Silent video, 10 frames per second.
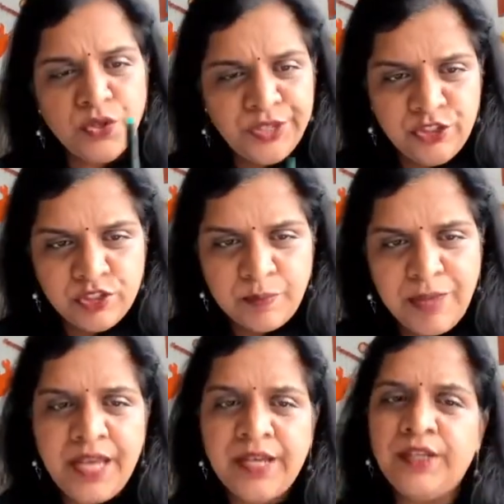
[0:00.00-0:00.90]
You can use a
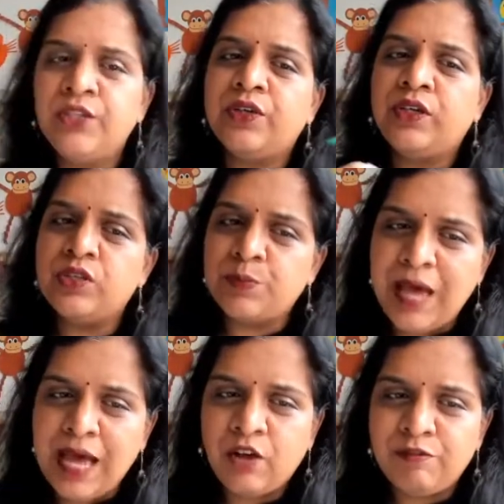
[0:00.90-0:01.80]
pen, you can use the
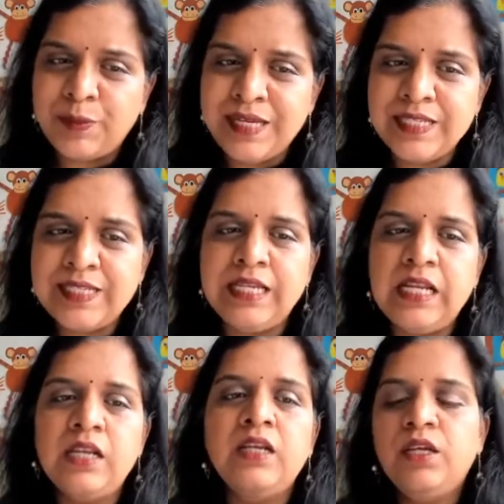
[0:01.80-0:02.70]
back of a
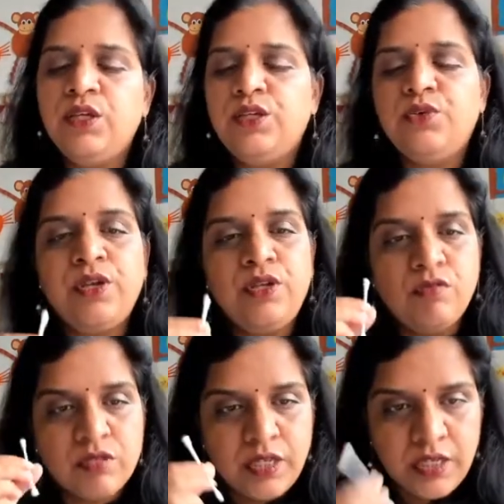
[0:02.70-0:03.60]
pencil, you can
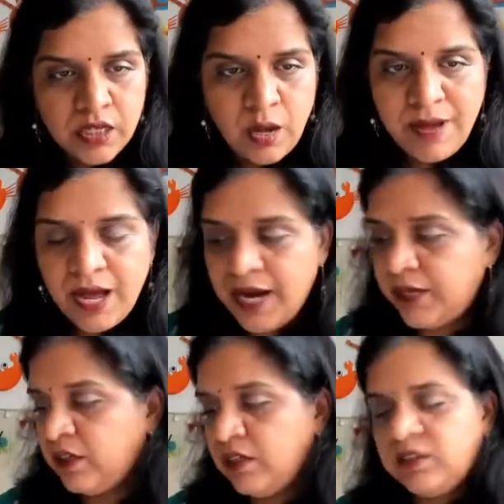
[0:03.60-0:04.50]
use an
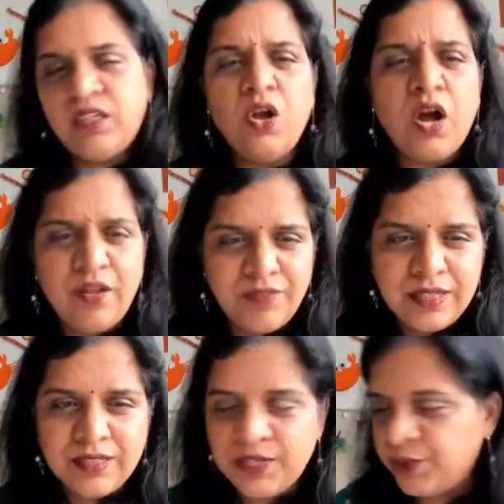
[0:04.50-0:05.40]
earbud. There are a lot of
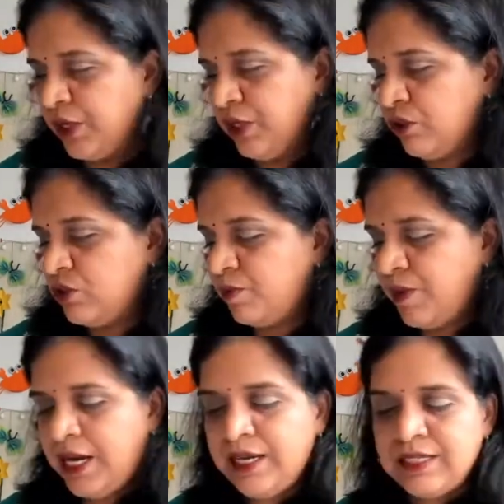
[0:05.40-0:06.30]
things that you can use to
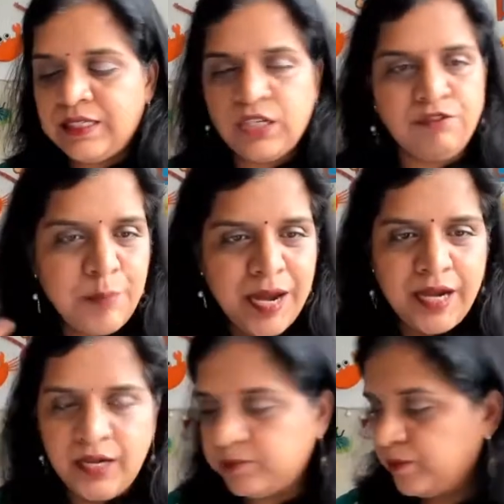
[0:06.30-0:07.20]
paint instead of a
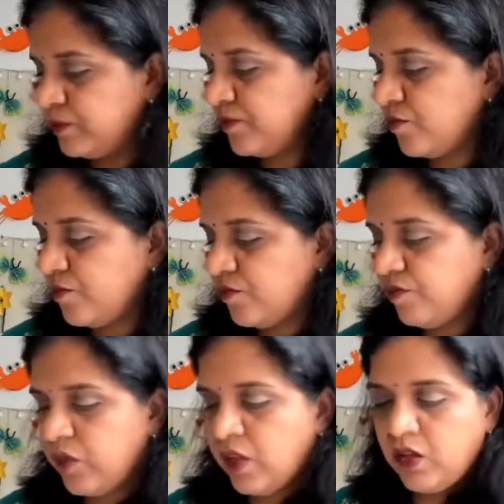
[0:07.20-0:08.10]
bhendi.
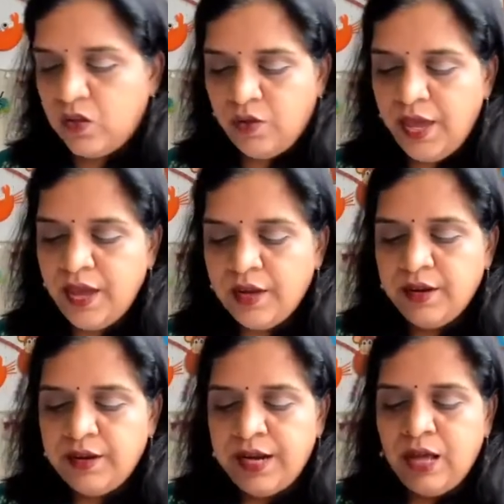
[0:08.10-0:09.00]
Okay,
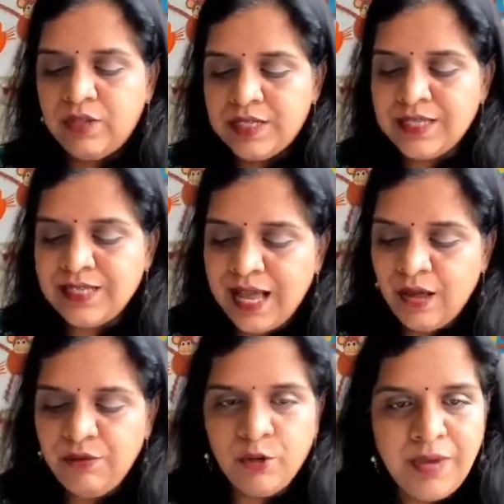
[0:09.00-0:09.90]
now this is
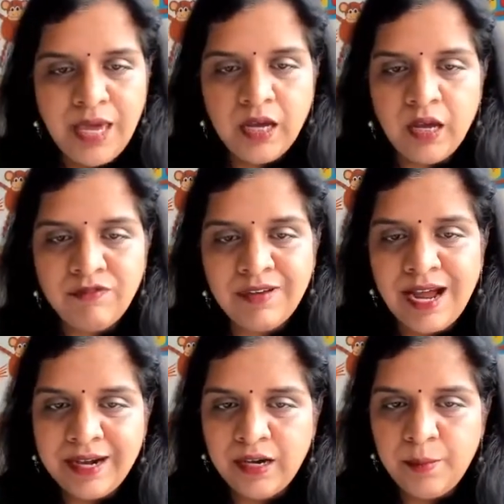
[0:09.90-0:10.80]
how you make a
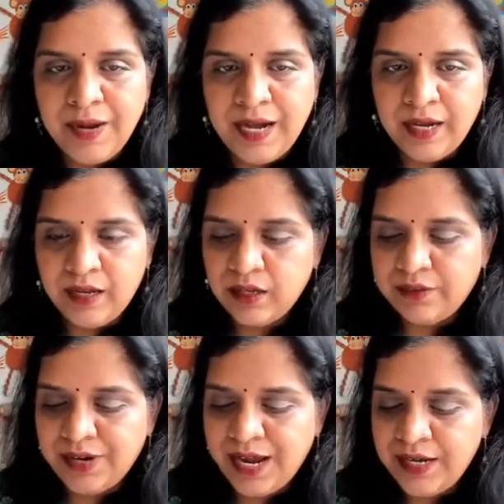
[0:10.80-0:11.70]
flower in a bhendi,
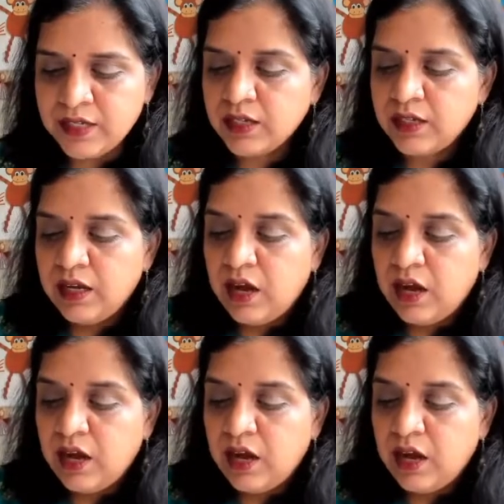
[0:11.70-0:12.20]
right?